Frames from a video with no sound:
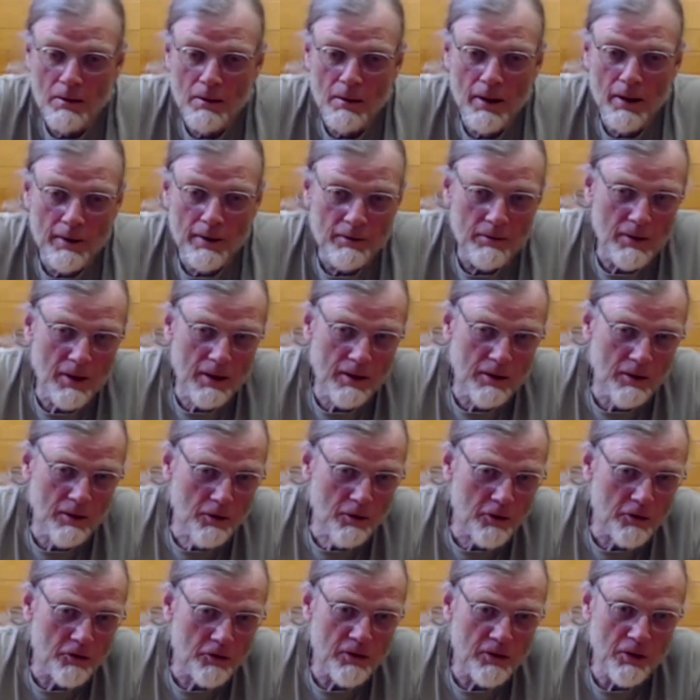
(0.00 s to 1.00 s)
I
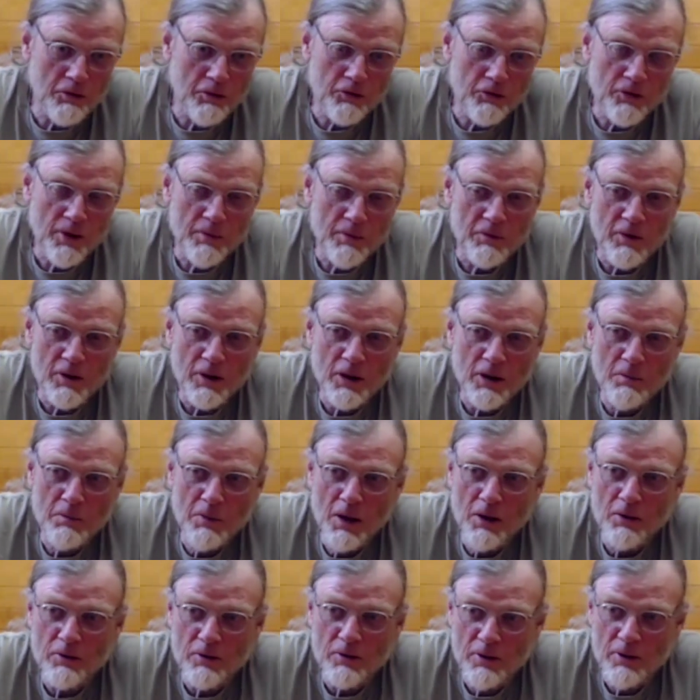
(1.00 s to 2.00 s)
noticed there was something
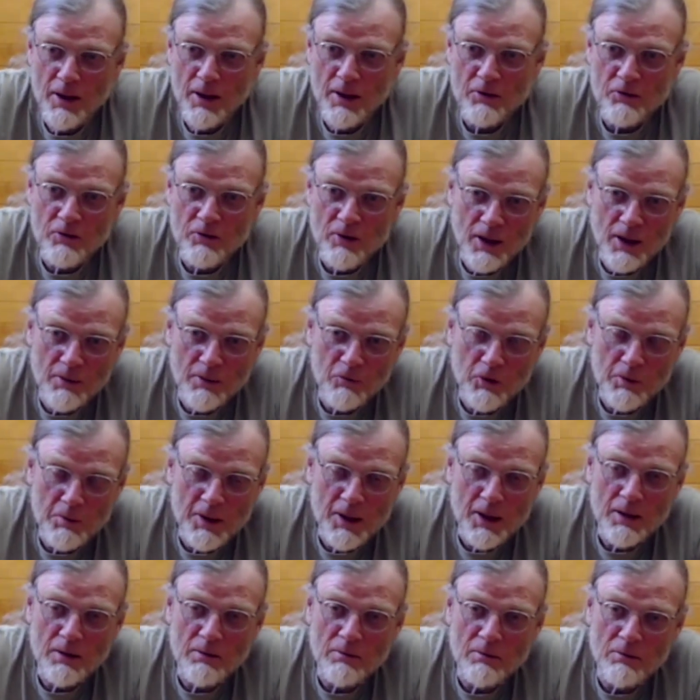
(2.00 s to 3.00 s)
about the next time we
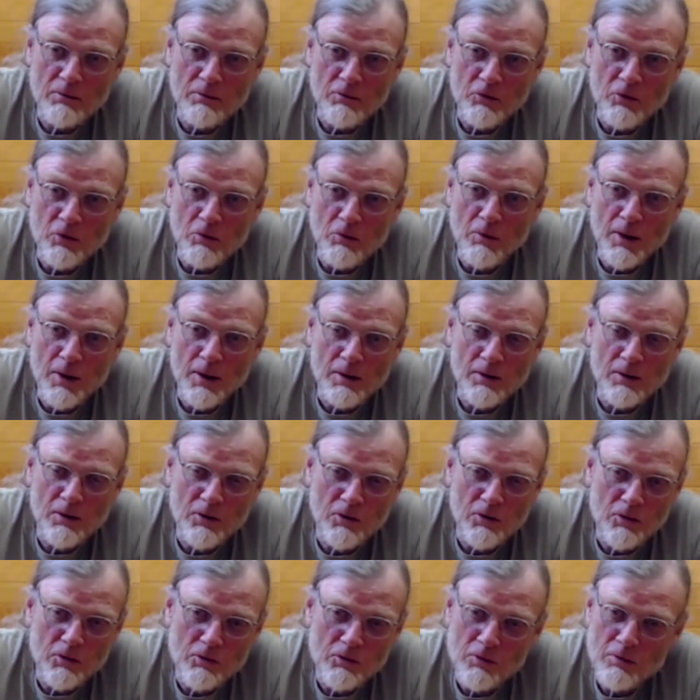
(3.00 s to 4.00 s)
meet. So when do
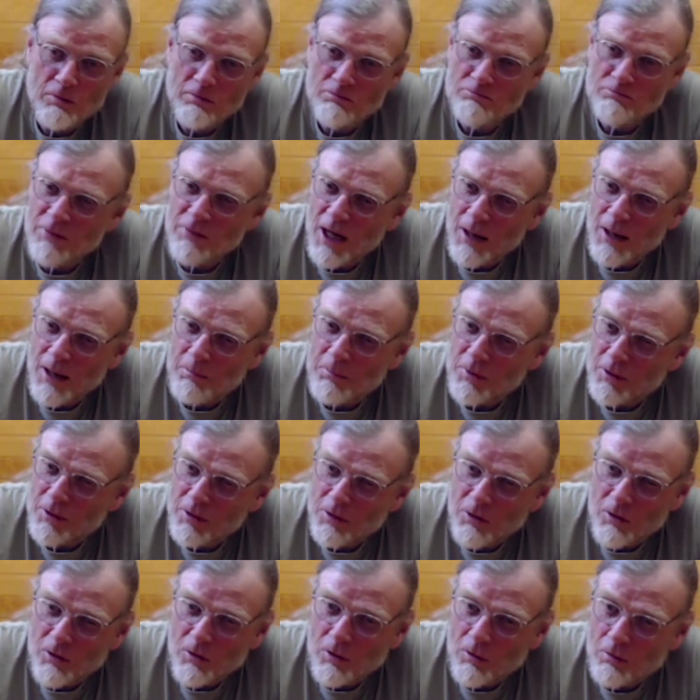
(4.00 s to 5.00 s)
you happen to
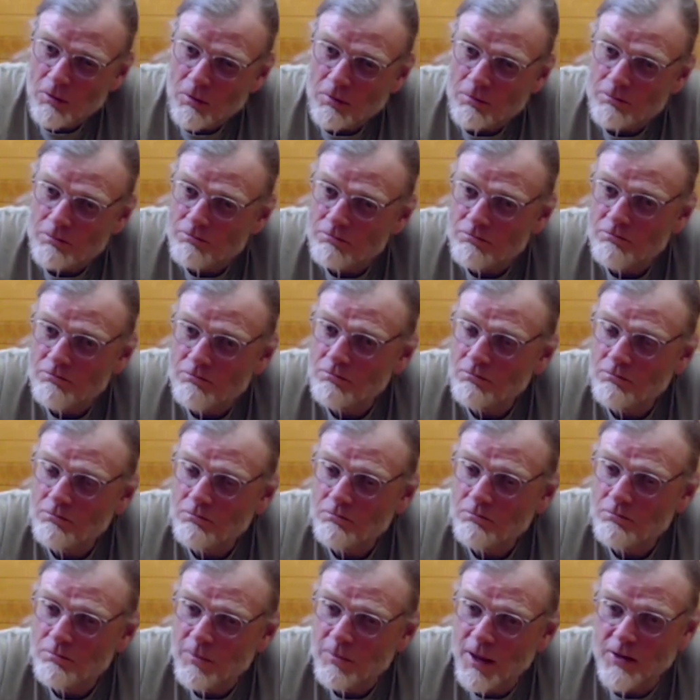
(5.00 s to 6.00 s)
know?
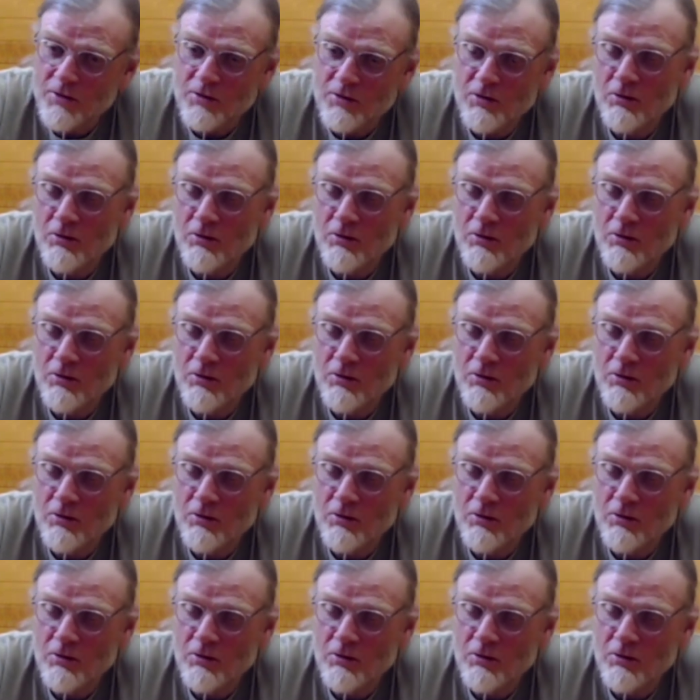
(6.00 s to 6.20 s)
That's